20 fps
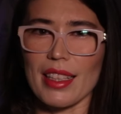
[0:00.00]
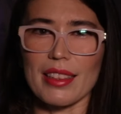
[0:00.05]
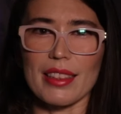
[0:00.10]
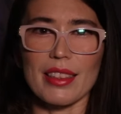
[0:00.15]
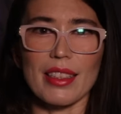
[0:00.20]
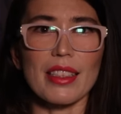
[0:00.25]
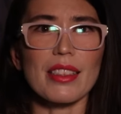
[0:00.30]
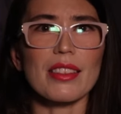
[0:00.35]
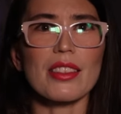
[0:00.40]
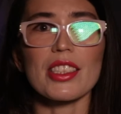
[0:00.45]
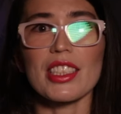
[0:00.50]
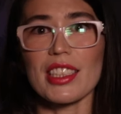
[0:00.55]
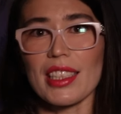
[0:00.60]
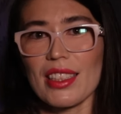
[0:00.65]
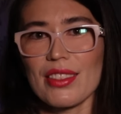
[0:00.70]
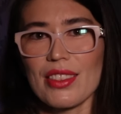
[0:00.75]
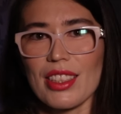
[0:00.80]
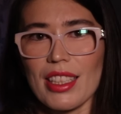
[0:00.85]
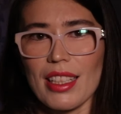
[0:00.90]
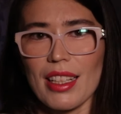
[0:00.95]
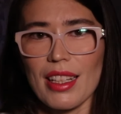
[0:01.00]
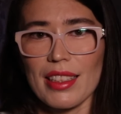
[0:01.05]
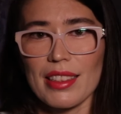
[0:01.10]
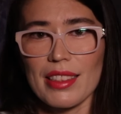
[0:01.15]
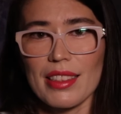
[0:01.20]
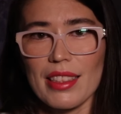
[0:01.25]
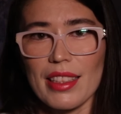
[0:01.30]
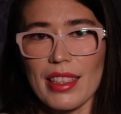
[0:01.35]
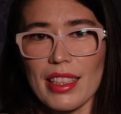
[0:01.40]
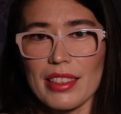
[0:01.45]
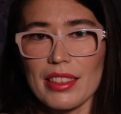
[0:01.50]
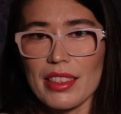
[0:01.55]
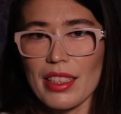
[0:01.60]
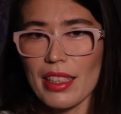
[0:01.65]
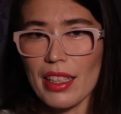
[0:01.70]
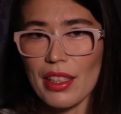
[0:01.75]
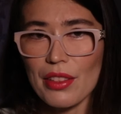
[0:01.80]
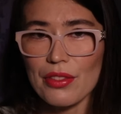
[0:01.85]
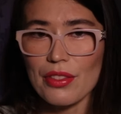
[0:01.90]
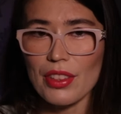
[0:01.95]
and extravagance that
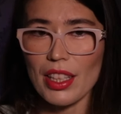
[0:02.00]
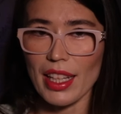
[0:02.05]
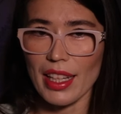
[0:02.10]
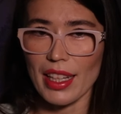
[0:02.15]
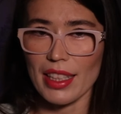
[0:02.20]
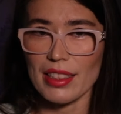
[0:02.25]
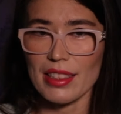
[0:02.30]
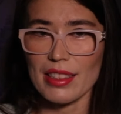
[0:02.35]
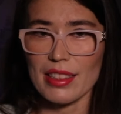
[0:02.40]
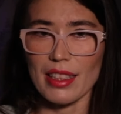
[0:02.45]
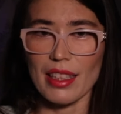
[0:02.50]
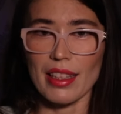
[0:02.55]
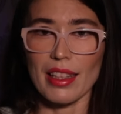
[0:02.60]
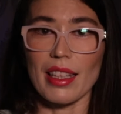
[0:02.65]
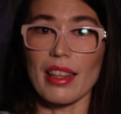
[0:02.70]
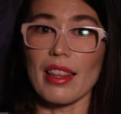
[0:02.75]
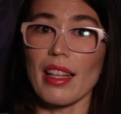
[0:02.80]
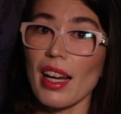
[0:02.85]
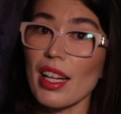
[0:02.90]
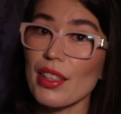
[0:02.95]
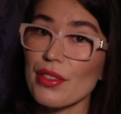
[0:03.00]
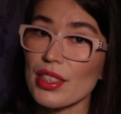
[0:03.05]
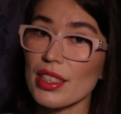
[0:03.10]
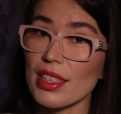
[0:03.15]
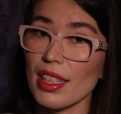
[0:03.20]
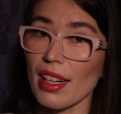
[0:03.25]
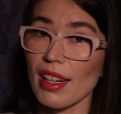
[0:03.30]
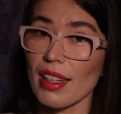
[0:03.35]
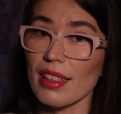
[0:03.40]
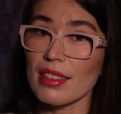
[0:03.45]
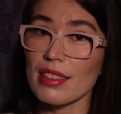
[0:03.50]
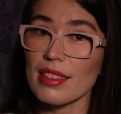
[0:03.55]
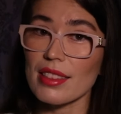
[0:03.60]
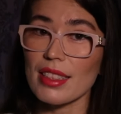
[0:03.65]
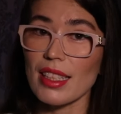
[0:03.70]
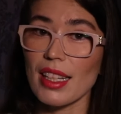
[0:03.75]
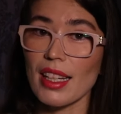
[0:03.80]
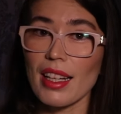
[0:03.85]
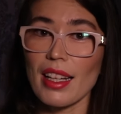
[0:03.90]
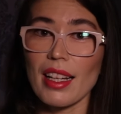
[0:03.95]
reflects the
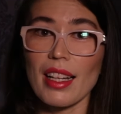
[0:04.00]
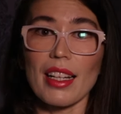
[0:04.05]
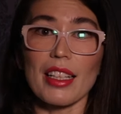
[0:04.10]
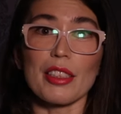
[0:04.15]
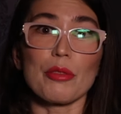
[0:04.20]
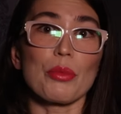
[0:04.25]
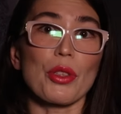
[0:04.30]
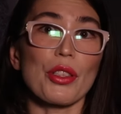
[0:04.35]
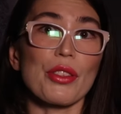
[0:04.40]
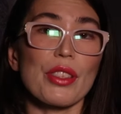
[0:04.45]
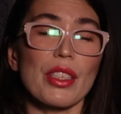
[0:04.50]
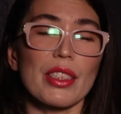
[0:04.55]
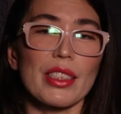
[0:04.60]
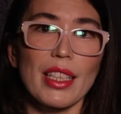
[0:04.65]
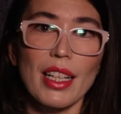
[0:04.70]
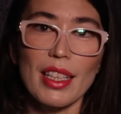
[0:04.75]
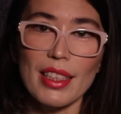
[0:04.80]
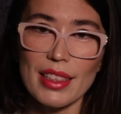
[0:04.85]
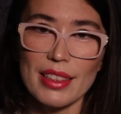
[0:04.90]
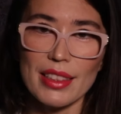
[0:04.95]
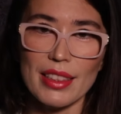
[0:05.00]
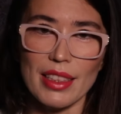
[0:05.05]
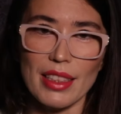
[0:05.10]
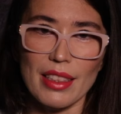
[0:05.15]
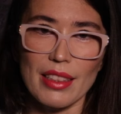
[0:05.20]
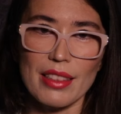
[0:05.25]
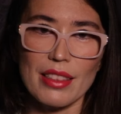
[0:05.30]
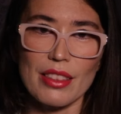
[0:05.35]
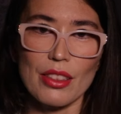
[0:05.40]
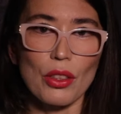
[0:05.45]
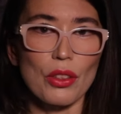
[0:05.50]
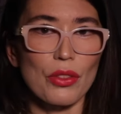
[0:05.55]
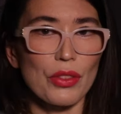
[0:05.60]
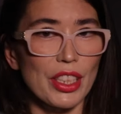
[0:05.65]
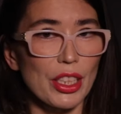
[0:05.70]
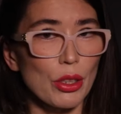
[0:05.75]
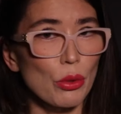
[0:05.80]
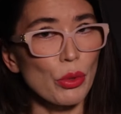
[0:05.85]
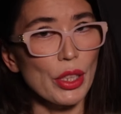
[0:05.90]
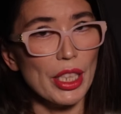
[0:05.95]
lifestyles and personalities
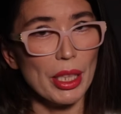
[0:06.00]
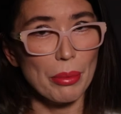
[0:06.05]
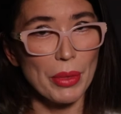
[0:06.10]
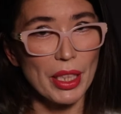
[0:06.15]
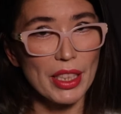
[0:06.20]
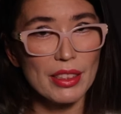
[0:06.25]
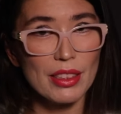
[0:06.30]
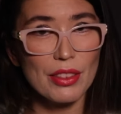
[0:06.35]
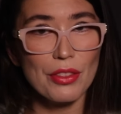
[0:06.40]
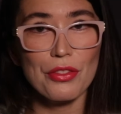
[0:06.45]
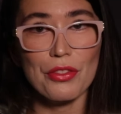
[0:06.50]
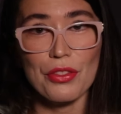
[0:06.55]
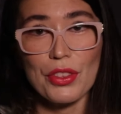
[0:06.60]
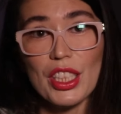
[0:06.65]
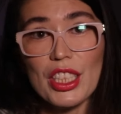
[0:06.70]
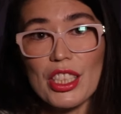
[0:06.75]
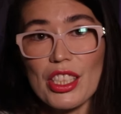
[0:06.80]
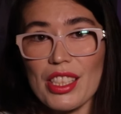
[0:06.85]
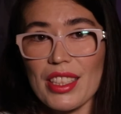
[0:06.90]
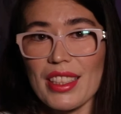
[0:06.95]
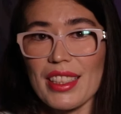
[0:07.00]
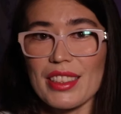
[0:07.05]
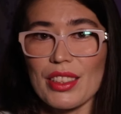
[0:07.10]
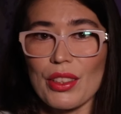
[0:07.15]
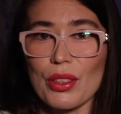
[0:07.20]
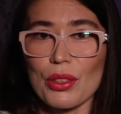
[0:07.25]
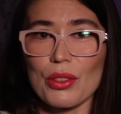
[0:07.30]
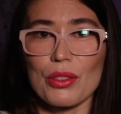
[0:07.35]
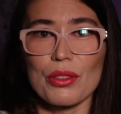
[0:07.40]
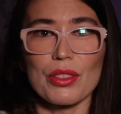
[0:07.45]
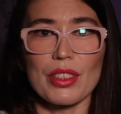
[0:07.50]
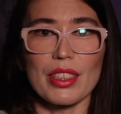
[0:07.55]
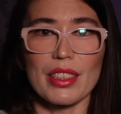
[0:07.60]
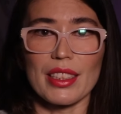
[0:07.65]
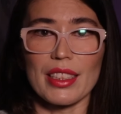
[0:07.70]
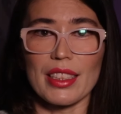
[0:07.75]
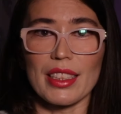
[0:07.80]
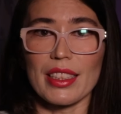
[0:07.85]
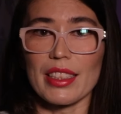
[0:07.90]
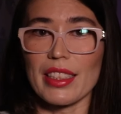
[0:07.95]
of the women featured on
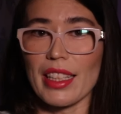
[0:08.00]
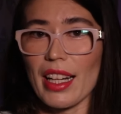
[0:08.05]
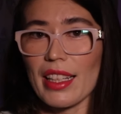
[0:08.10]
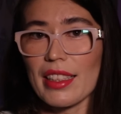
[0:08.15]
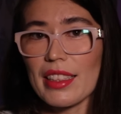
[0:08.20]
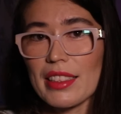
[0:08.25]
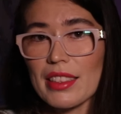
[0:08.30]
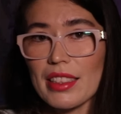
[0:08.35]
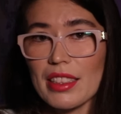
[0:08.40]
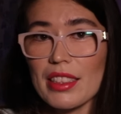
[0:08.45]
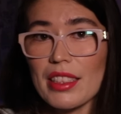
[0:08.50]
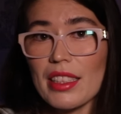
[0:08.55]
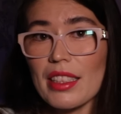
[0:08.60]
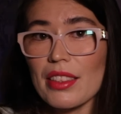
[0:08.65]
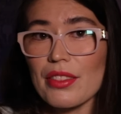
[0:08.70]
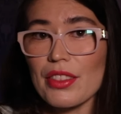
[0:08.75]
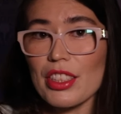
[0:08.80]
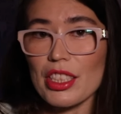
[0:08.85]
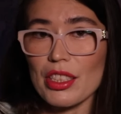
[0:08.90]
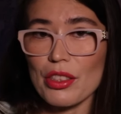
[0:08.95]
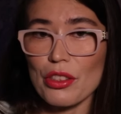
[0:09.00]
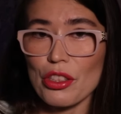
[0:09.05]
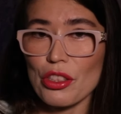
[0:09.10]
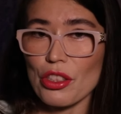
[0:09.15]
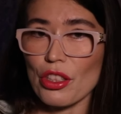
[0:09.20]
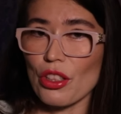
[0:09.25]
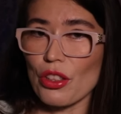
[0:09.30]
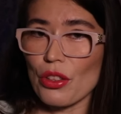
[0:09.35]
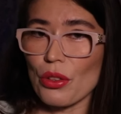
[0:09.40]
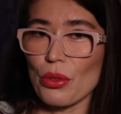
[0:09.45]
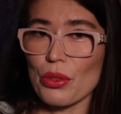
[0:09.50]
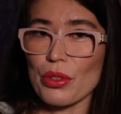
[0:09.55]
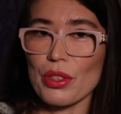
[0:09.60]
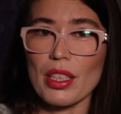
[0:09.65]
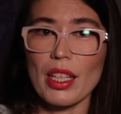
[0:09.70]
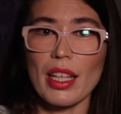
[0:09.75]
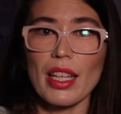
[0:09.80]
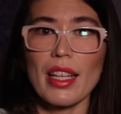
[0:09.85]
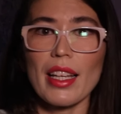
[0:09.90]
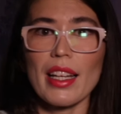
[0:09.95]
the reality television shows.
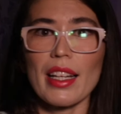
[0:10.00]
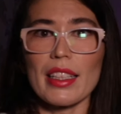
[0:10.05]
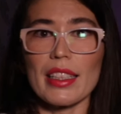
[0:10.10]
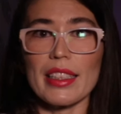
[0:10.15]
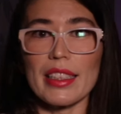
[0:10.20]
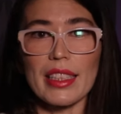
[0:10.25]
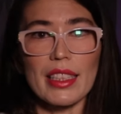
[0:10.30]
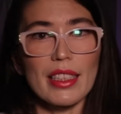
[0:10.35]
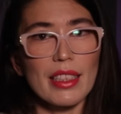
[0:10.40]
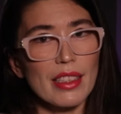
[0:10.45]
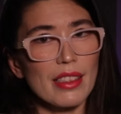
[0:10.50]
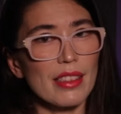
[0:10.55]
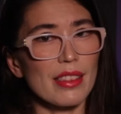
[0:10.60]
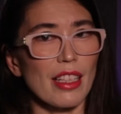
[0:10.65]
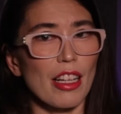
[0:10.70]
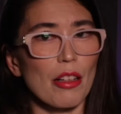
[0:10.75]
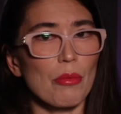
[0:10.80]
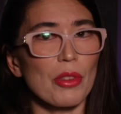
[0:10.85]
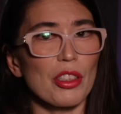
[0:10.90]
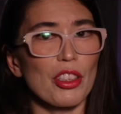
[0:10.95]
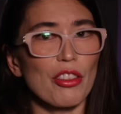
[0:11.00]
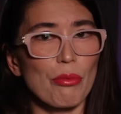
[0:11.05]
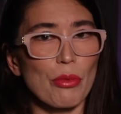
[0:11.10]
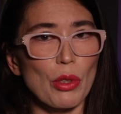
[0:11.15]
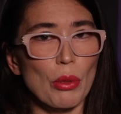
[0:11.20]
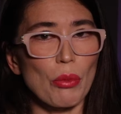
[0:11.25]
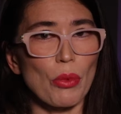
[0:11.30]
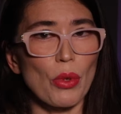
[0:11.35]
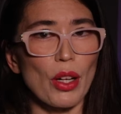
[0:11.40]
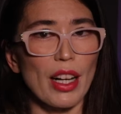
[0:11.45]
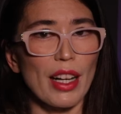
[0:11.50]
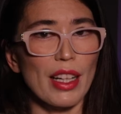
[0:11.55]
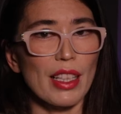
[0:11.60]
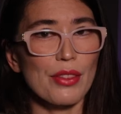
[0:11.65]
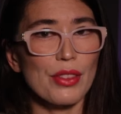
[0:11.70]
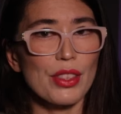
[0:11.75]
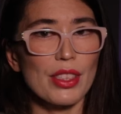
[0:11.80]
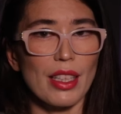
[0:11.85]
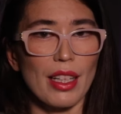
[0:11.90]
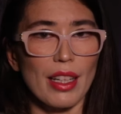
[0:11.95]
Real examples of Mob
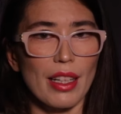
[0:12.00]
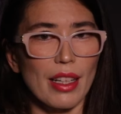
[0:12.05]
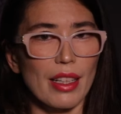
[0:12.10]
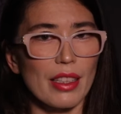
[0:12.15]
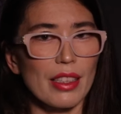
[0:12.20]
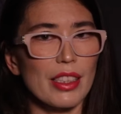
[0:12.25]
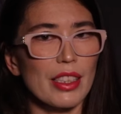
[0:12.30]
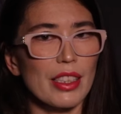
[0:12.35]
Wives are